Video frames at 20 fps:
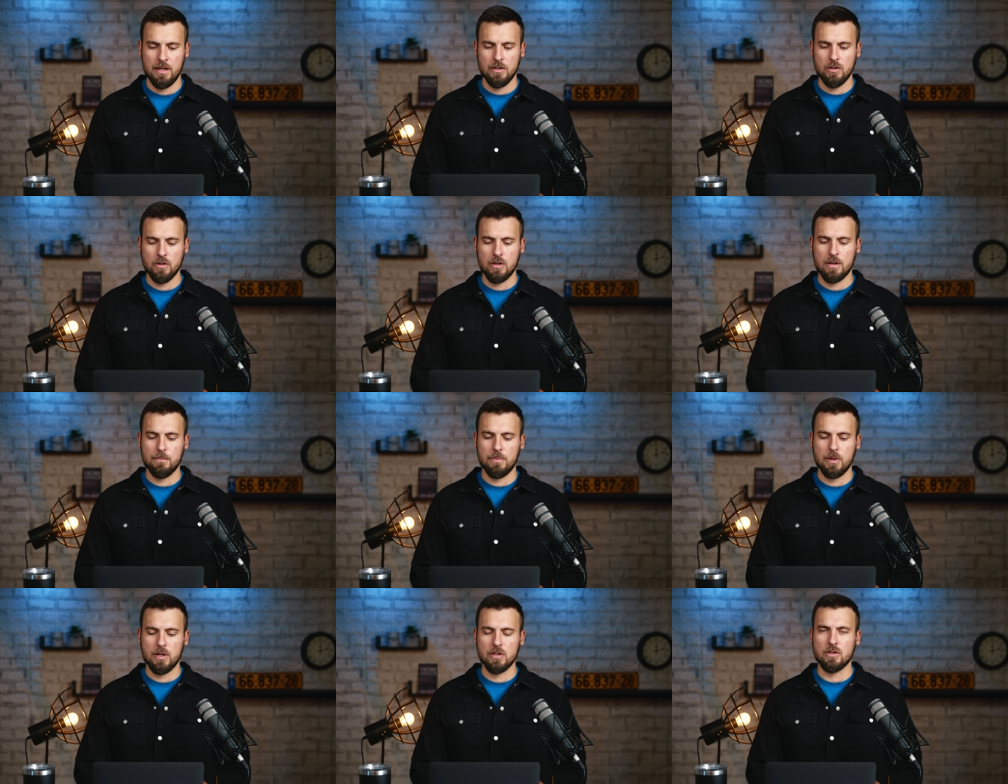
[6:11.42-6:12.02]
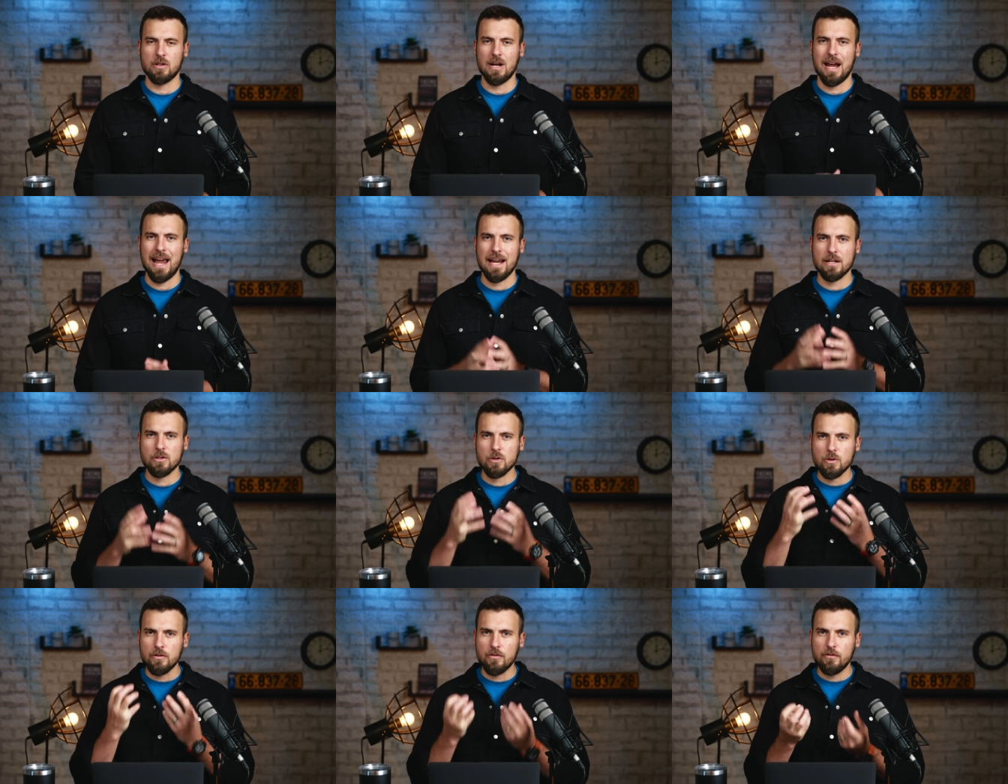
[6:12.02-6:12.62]
You can put your
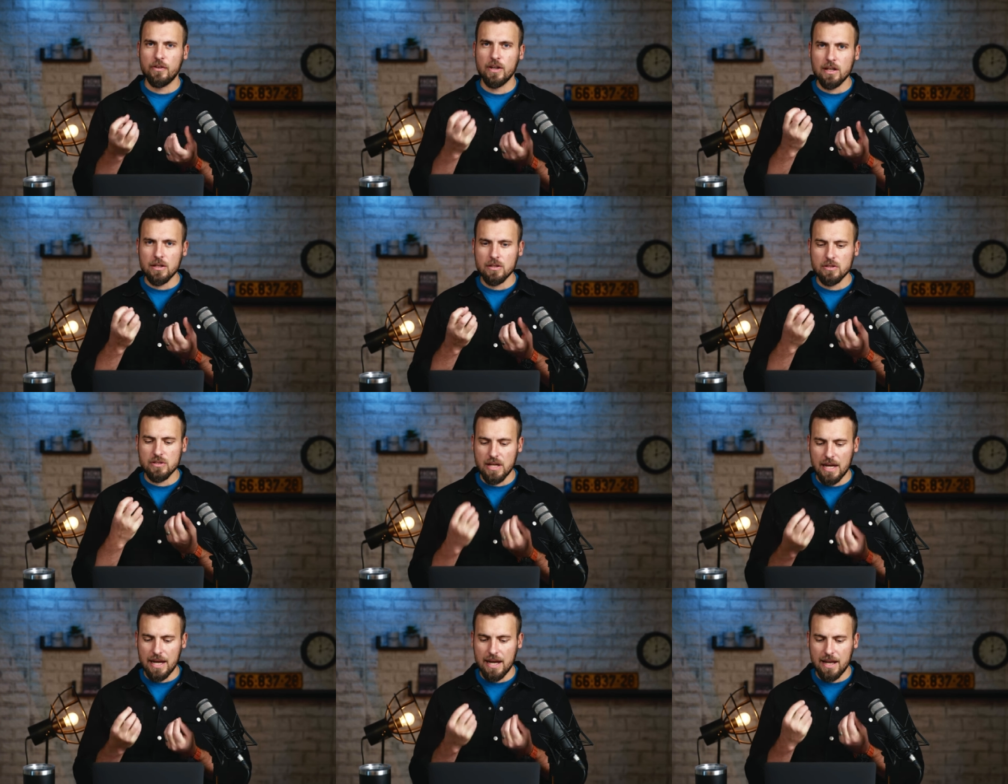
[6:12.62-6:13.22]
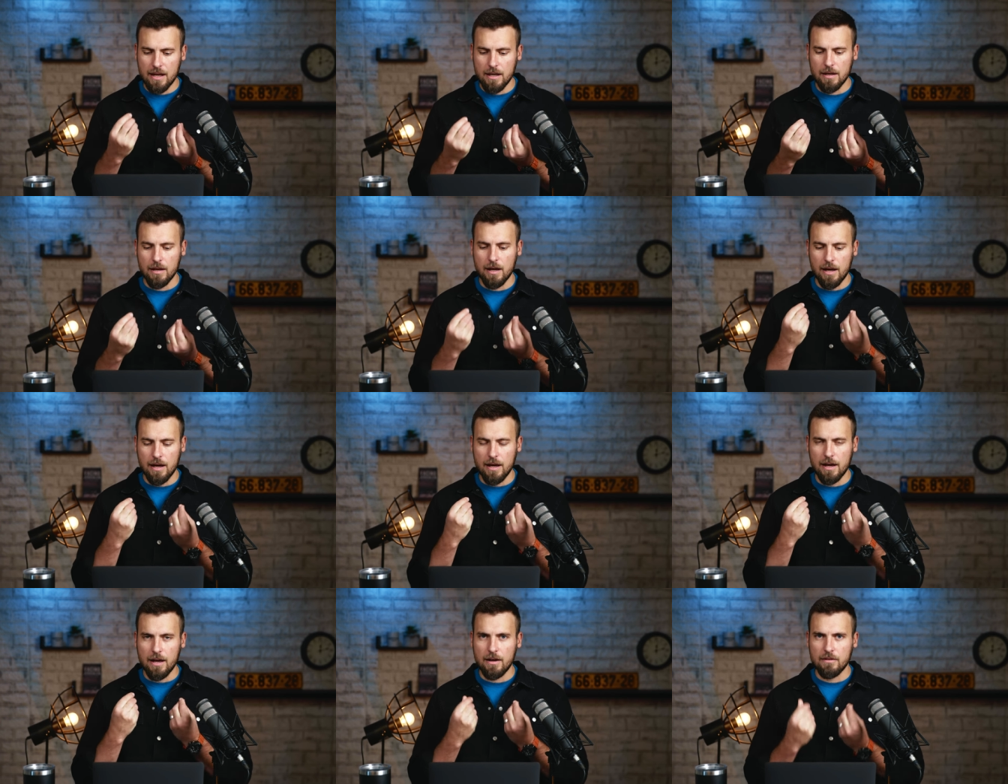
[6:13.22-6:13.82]
actual fingers and
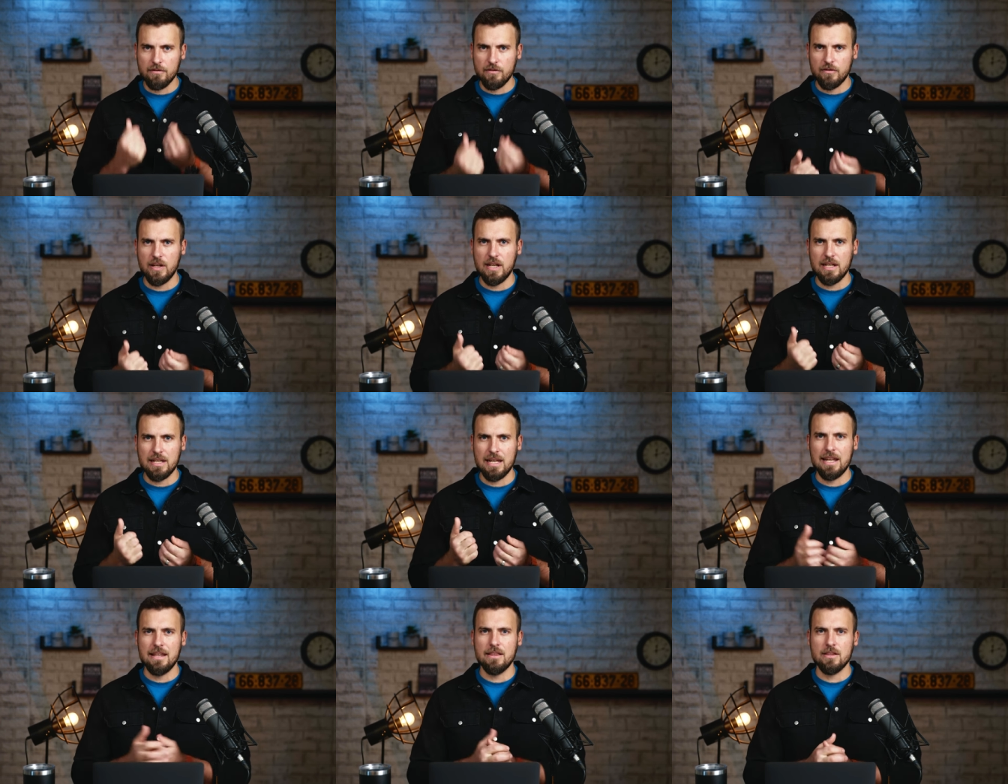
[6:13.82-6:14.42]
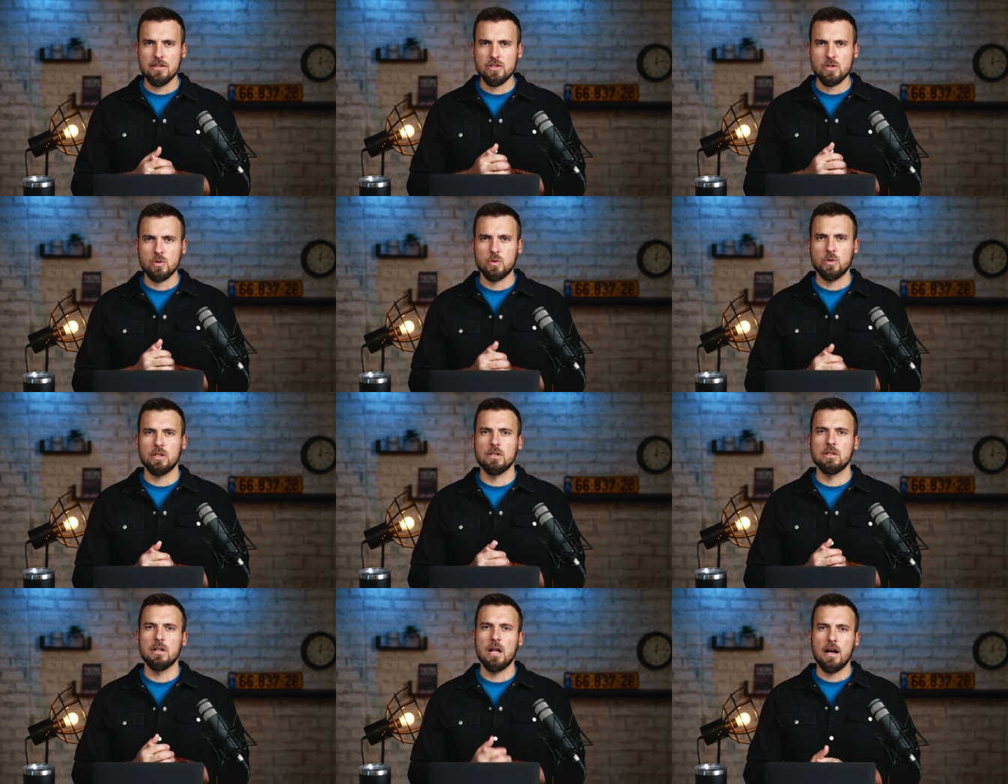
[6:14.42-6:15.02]
uh, feet in the
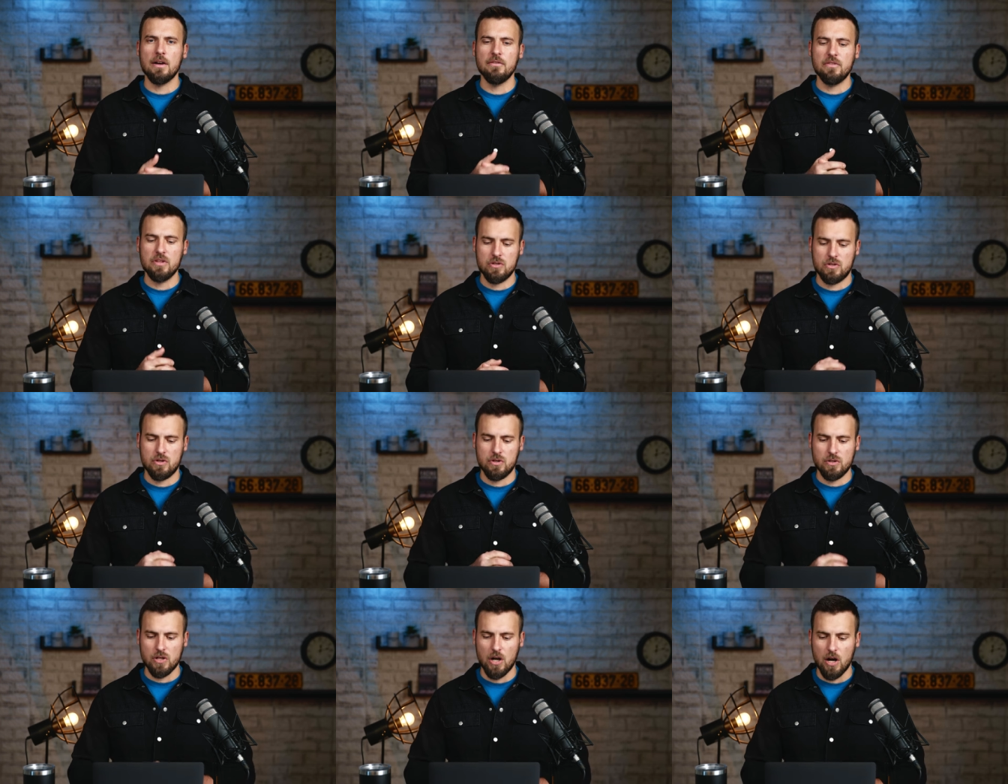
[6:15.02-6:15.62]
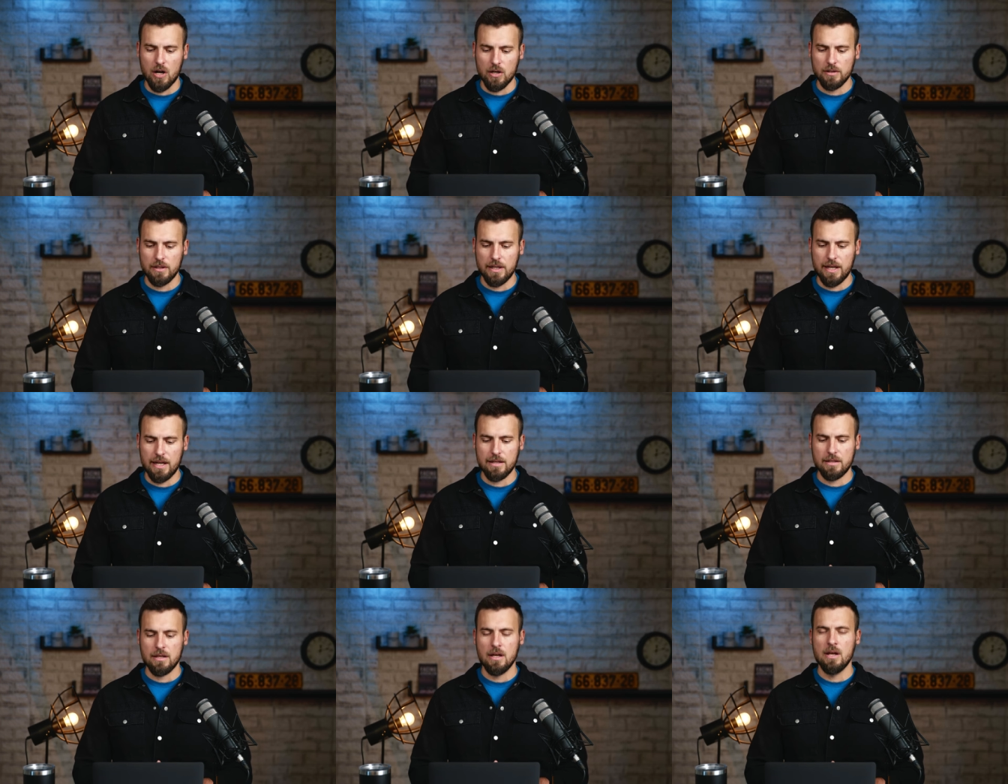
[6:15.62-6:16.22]
soil of Israel's
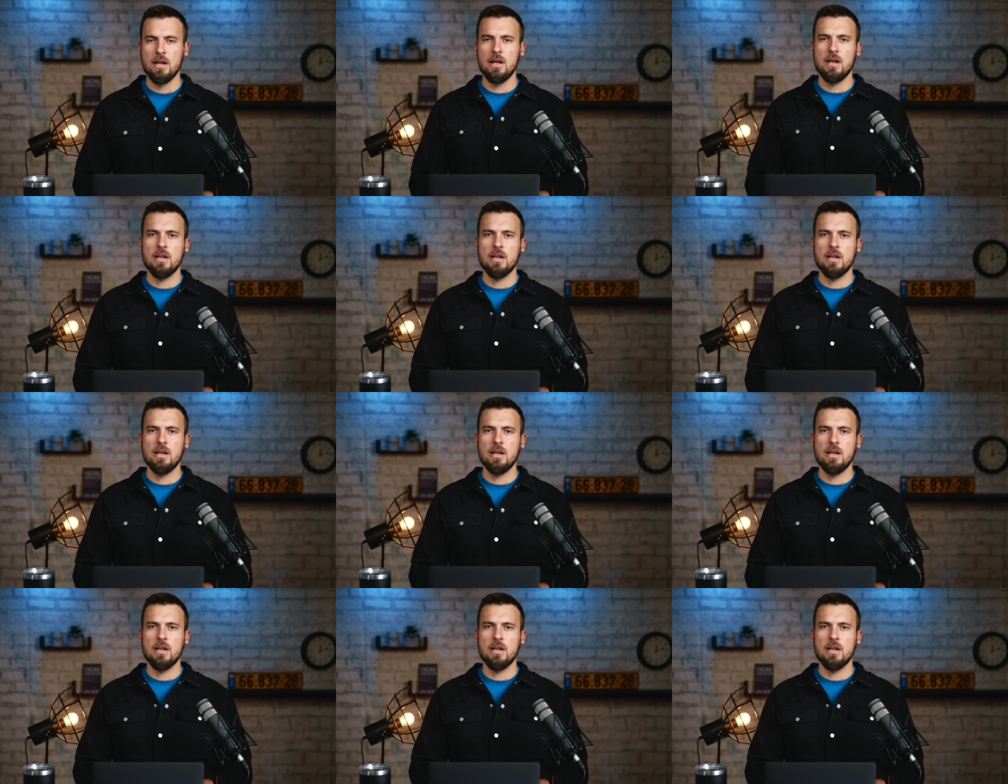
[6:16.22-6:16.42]
heartland.